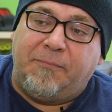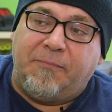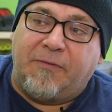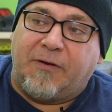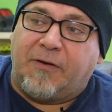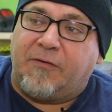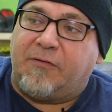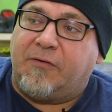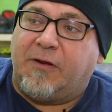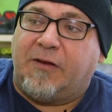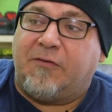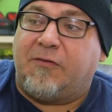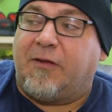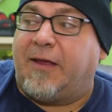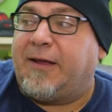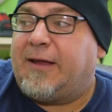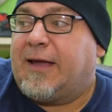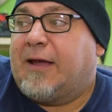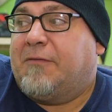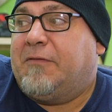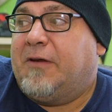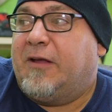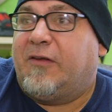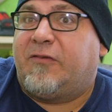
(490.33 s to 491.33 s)
There's, it's
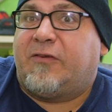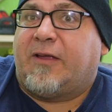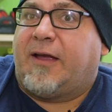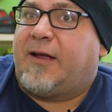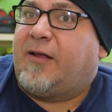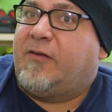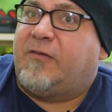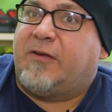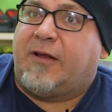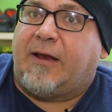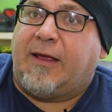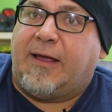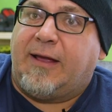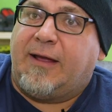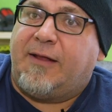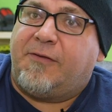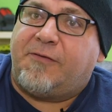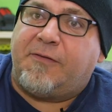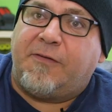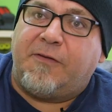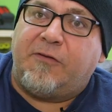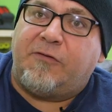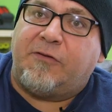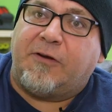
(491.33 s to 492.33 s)
like having a second set of
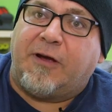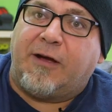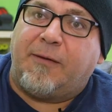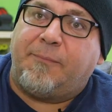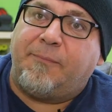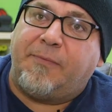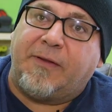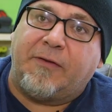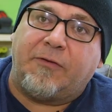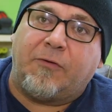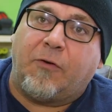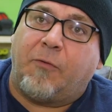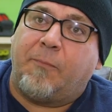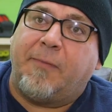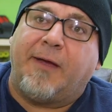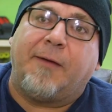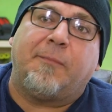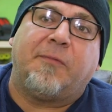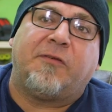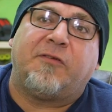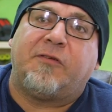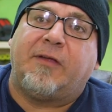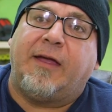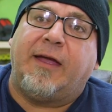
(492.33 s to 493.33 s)
hands in the shop that don't
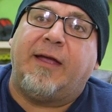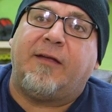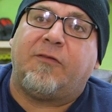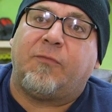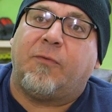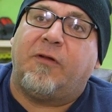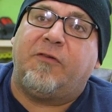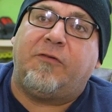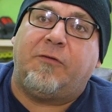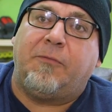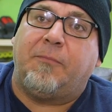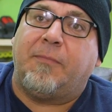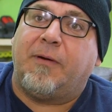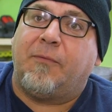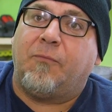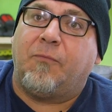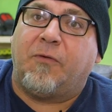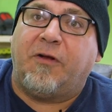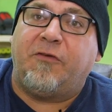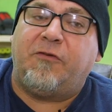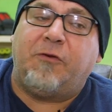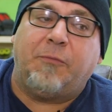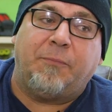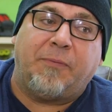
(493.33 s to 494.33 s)
make mistakes once you
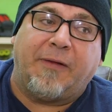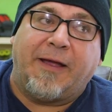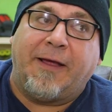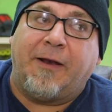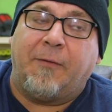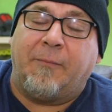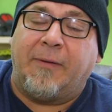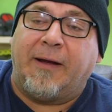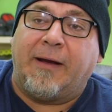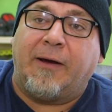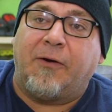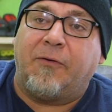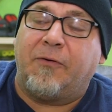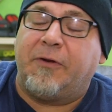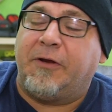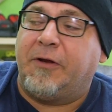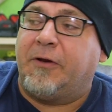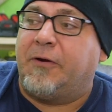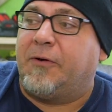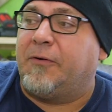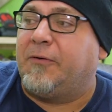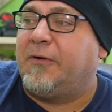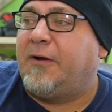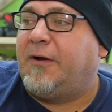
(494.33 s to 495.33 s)
once you plan them out.
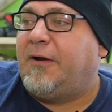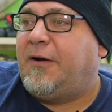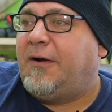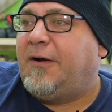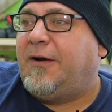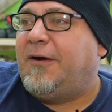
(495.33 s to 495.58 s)
You know.